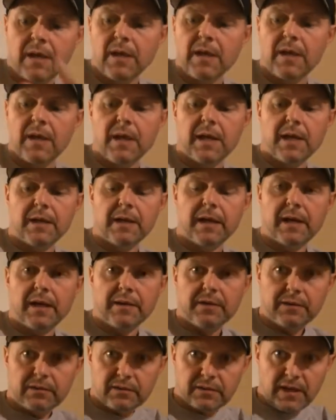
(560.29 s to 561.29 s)
And
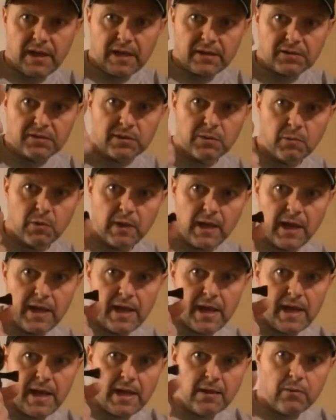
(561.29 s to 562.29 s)
this is actually what I
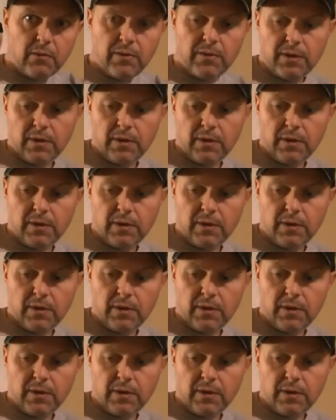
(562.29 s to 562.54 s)
had on